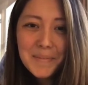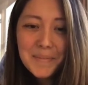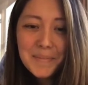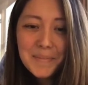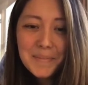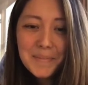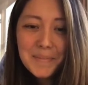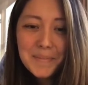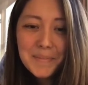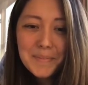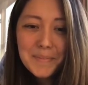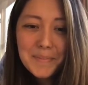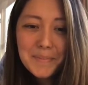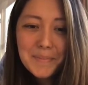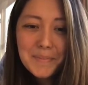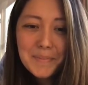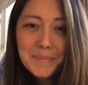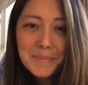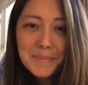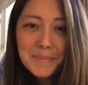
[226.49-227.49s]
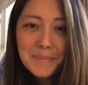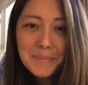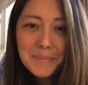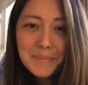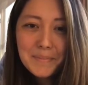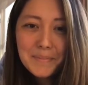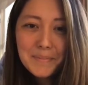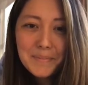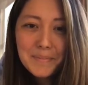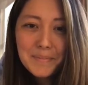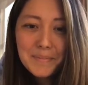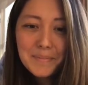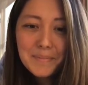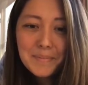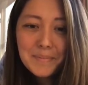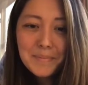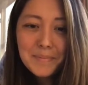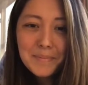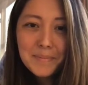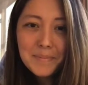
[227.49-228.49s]

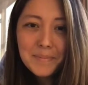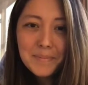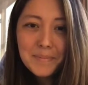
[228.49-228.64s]
The person shown says nothing.